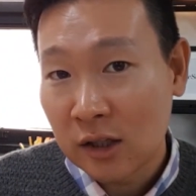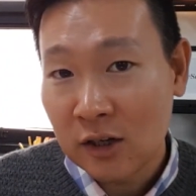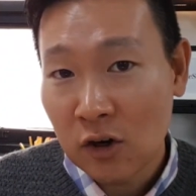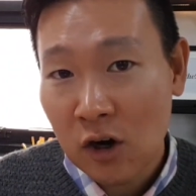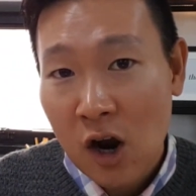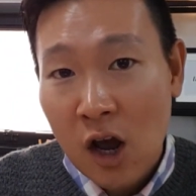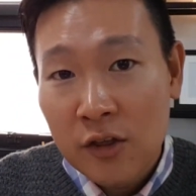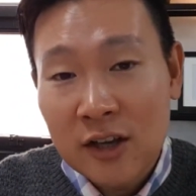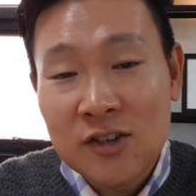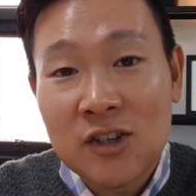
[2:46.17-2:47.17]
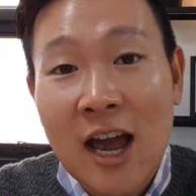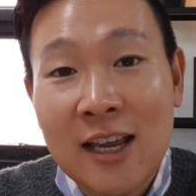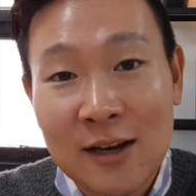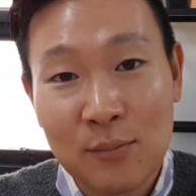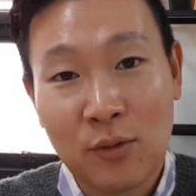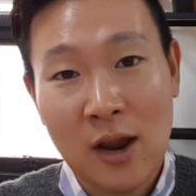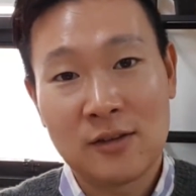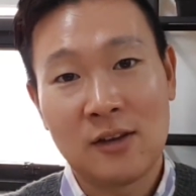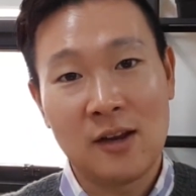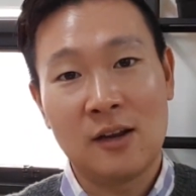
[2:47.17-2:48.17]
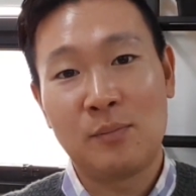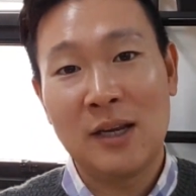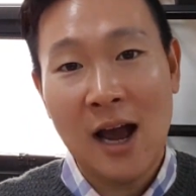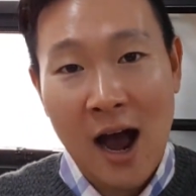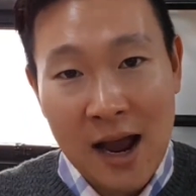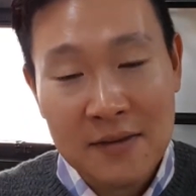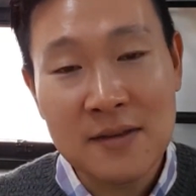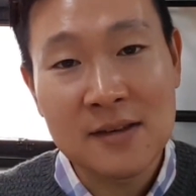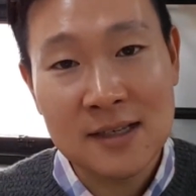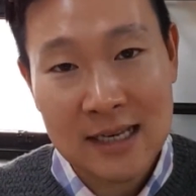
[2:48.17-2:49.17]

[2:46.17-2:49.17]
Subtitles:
leader, the second president behind the